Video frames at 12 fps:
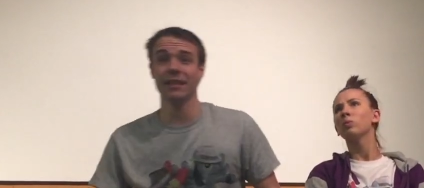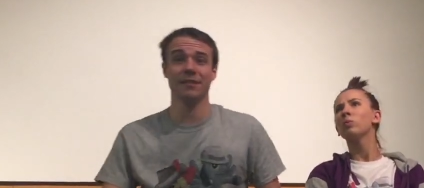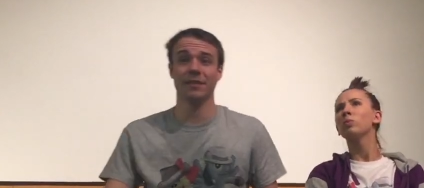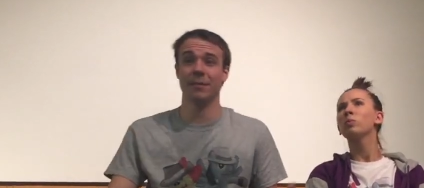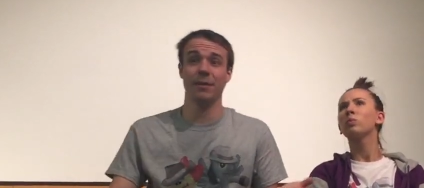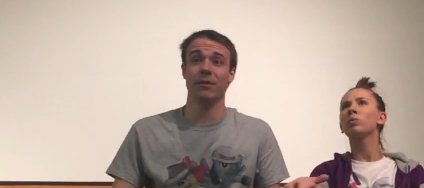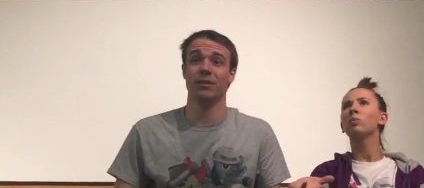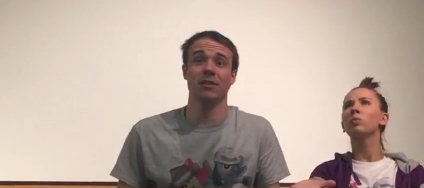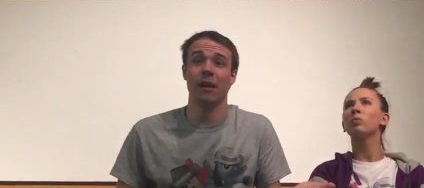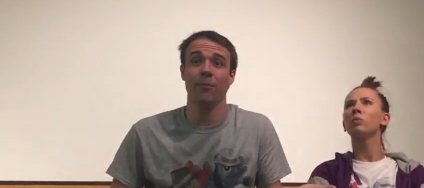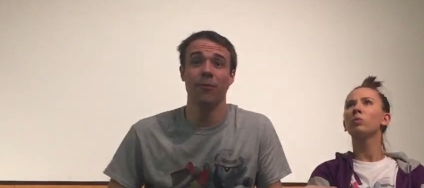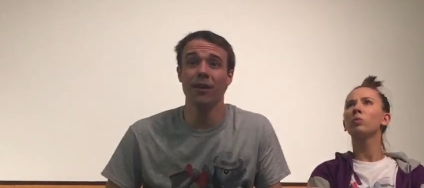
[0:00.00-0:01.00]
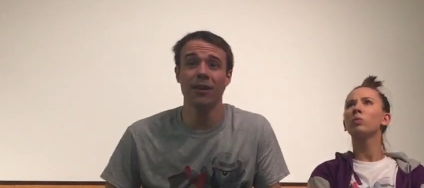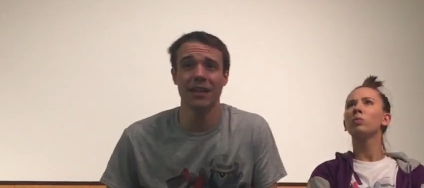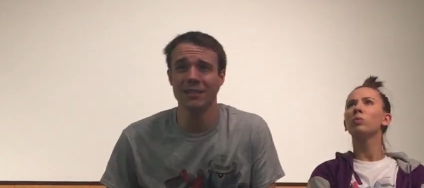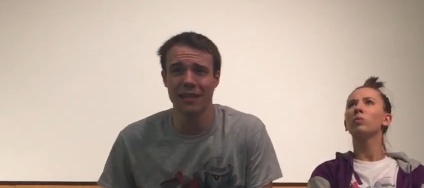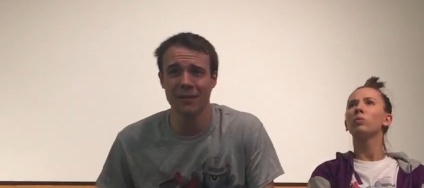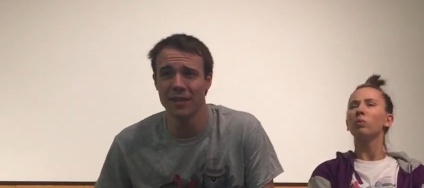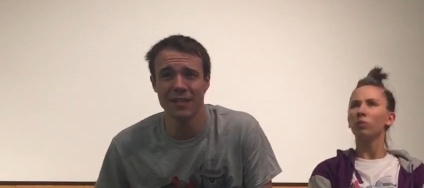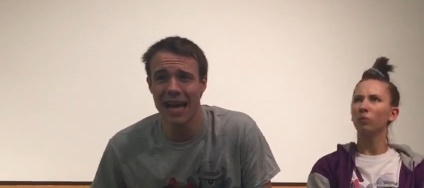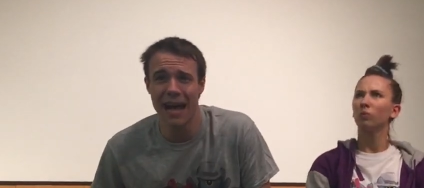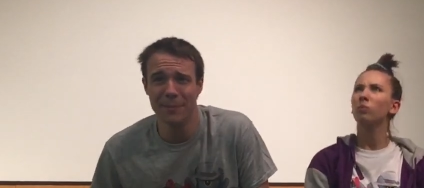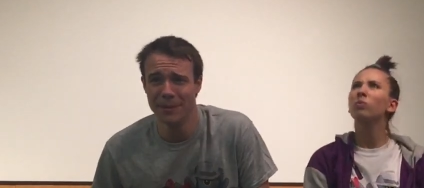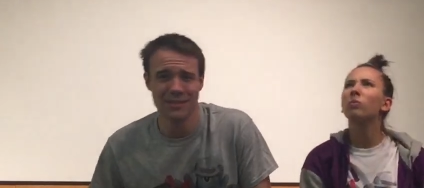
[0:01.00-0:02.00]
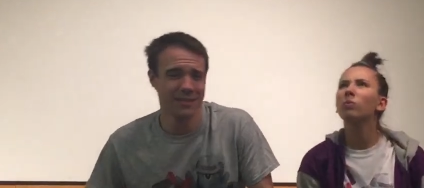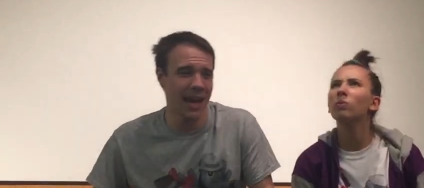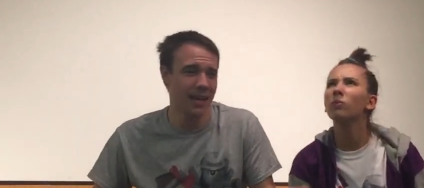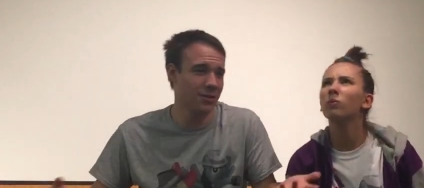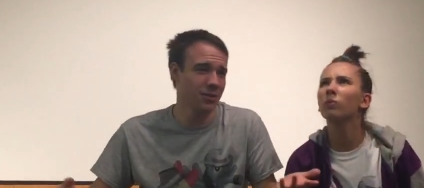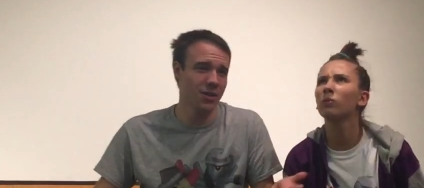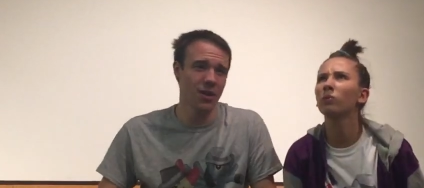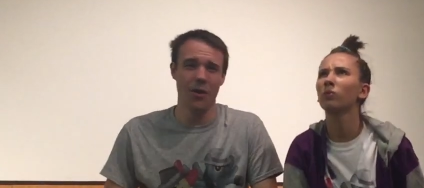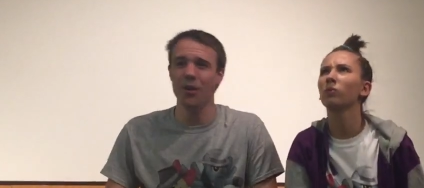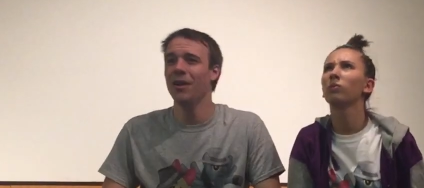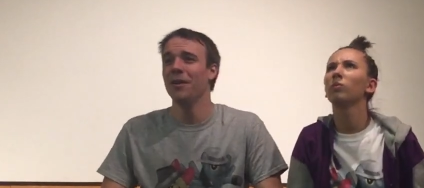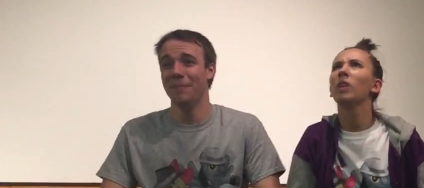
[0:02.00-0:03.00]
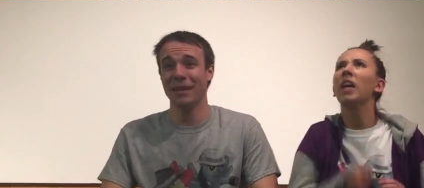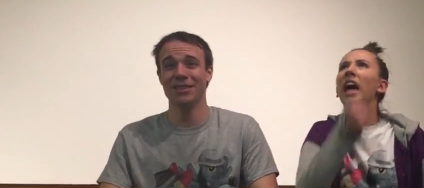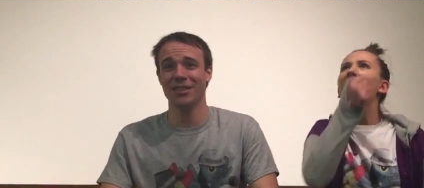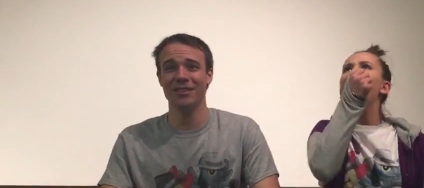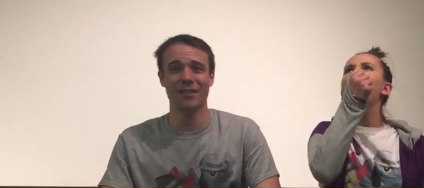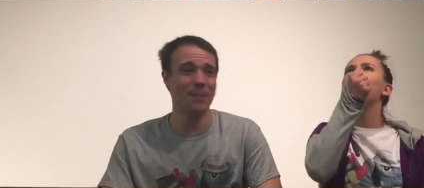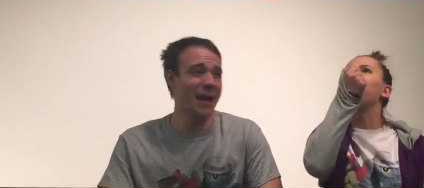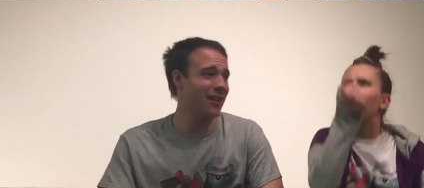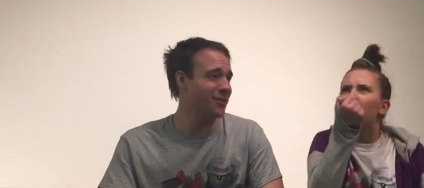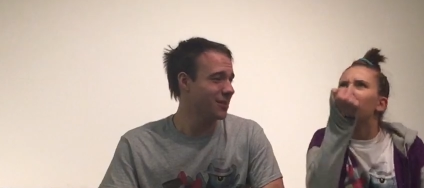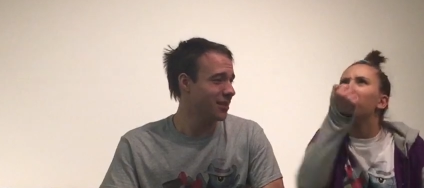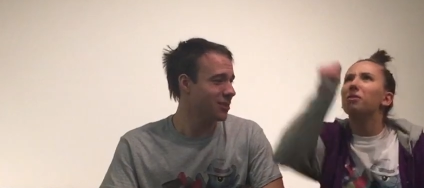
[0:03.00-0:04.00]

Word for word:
Speaker 1: If the mirrors stop working, then what happens? I don't know. Make sure the batteries